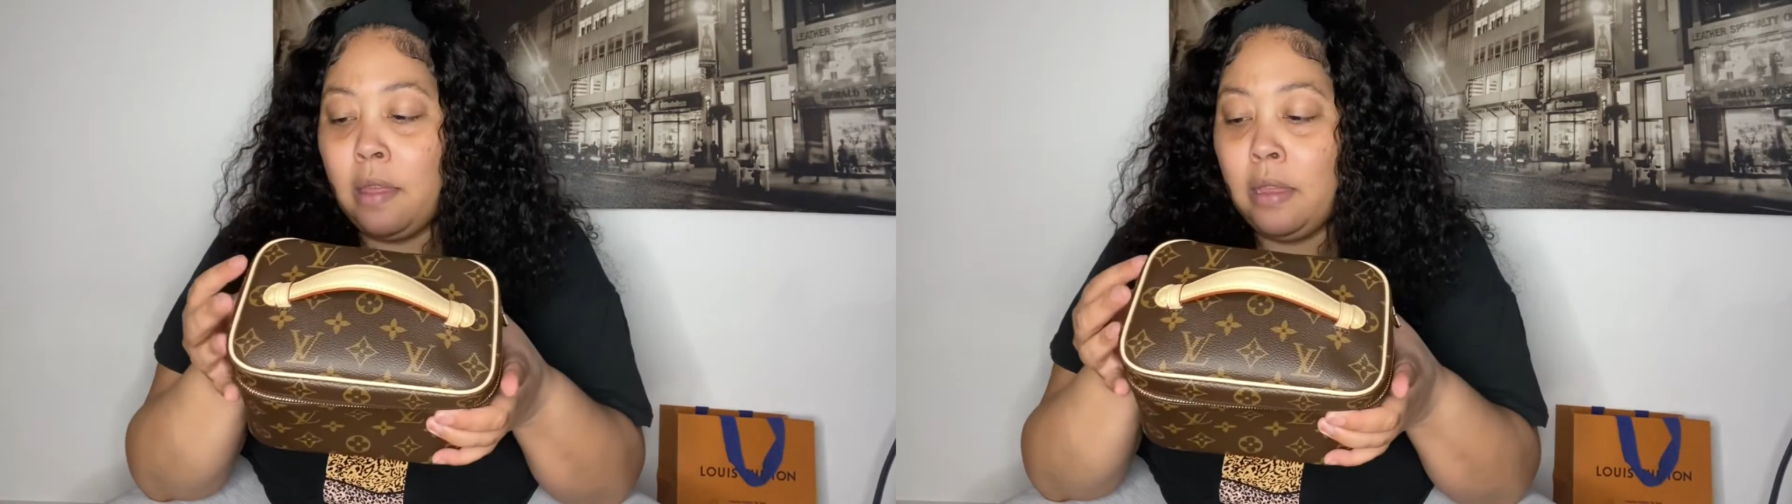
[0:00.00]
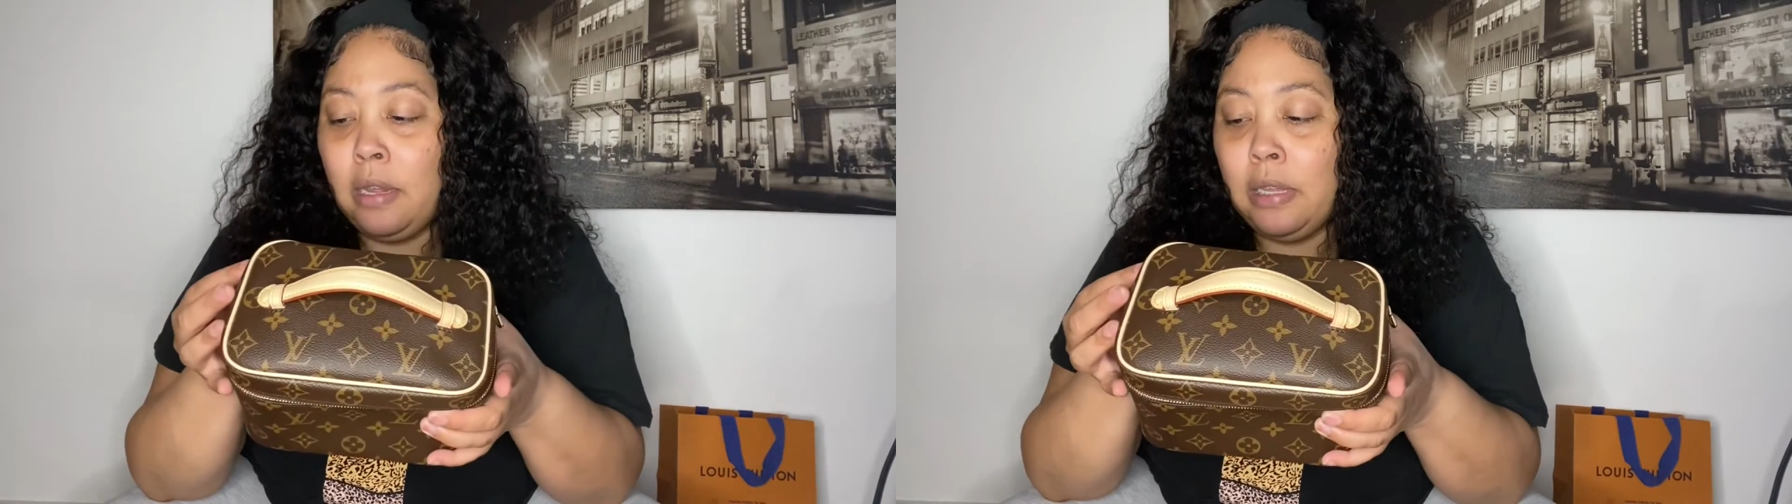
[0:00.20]

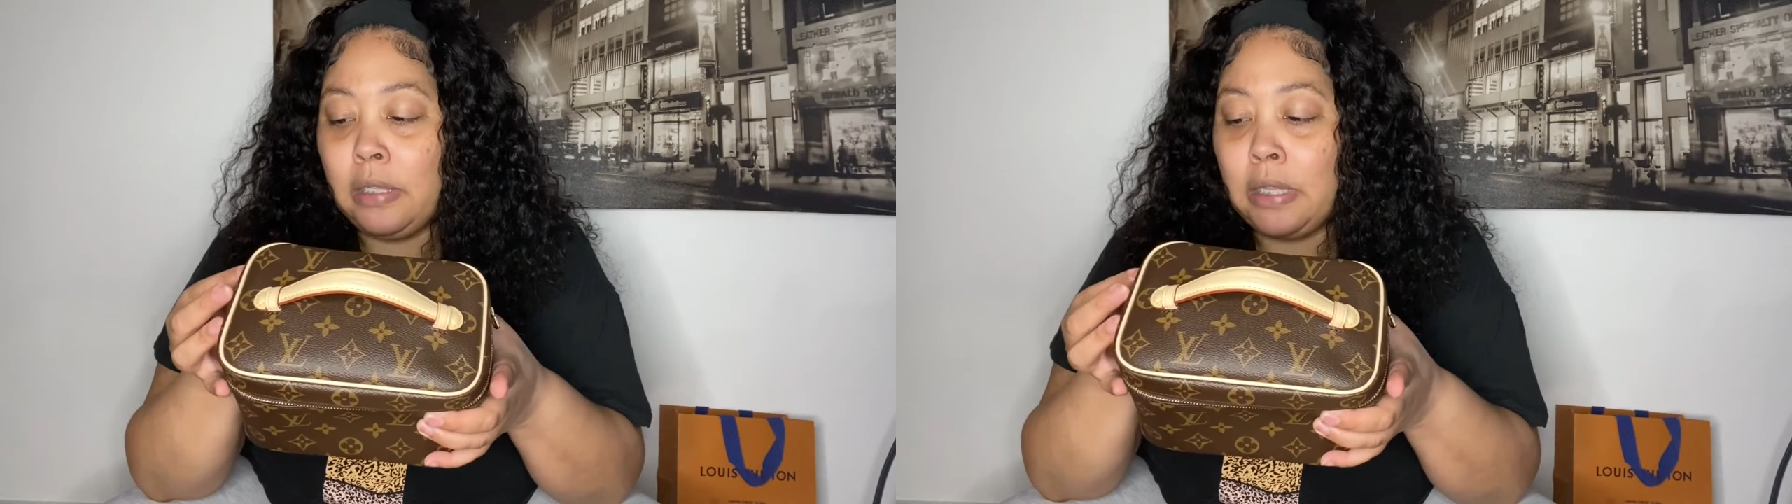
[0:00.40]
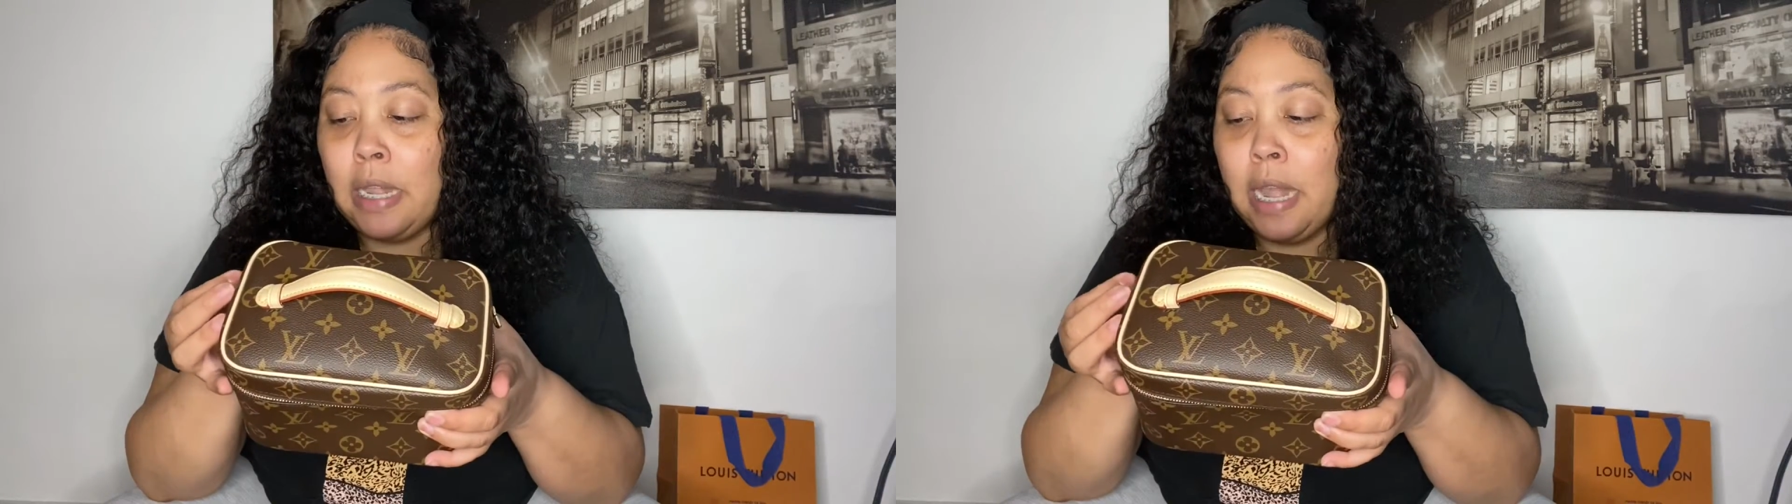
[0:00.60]
the
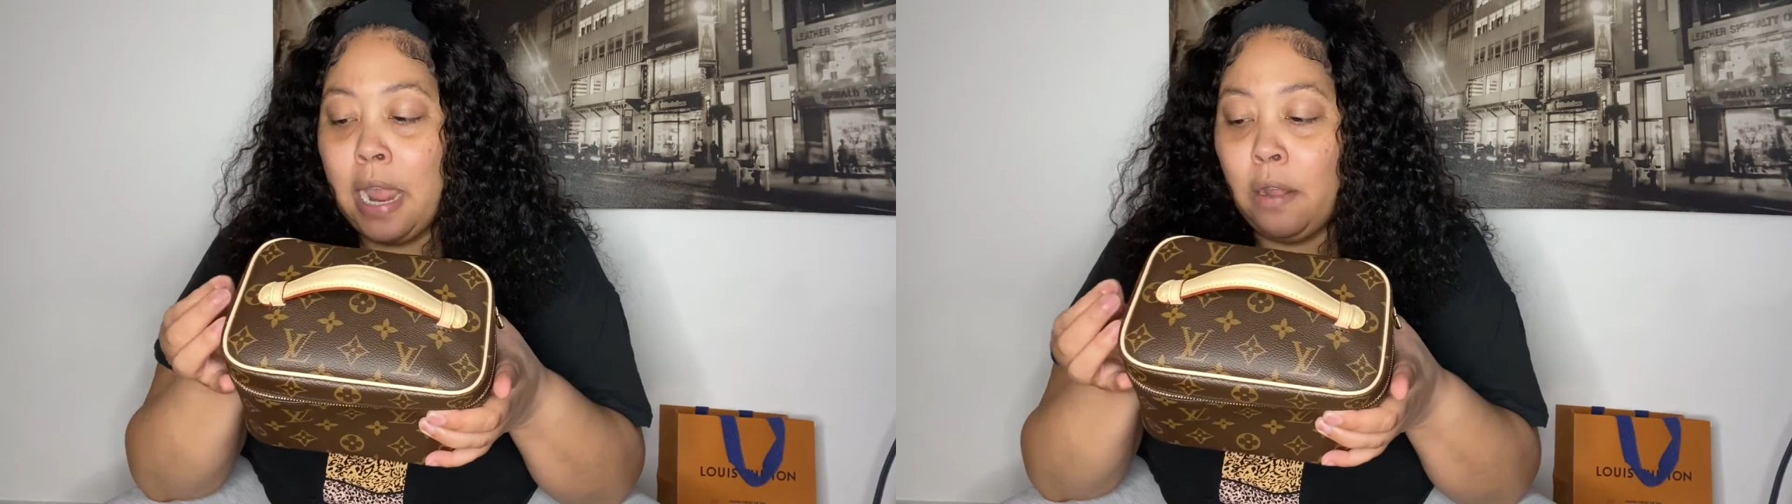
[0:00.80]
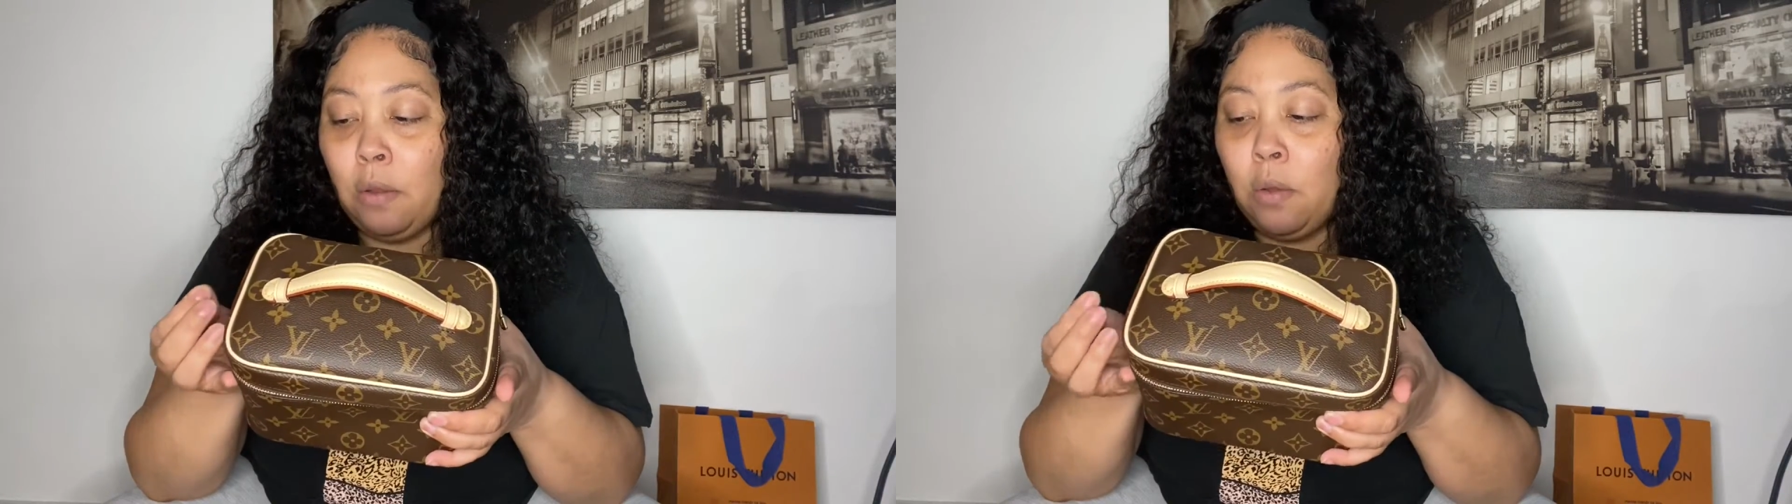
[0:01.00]
Nice
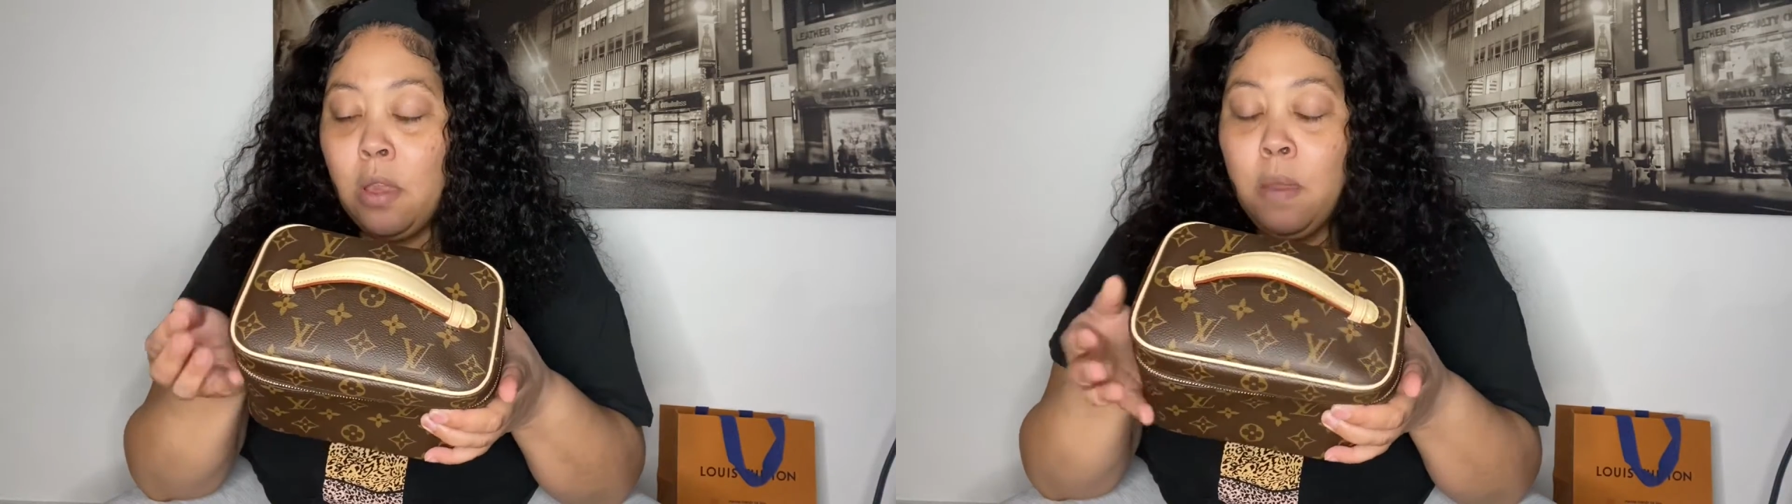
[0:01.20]
Nano,